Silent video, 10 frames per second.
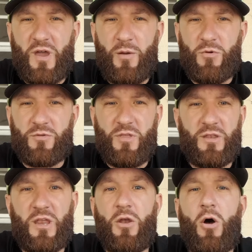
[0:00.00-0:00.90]
timers
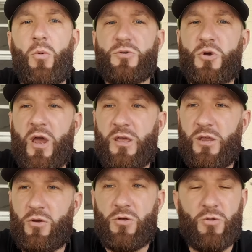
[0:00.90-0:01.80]
that didn't hunt with
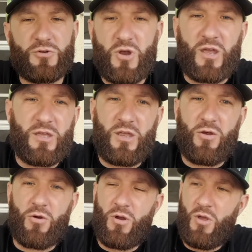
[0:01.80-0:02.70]
tracking gear, the tracking
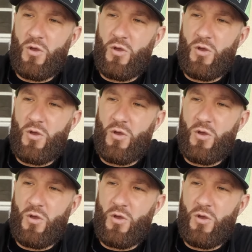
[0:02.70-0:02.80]
gear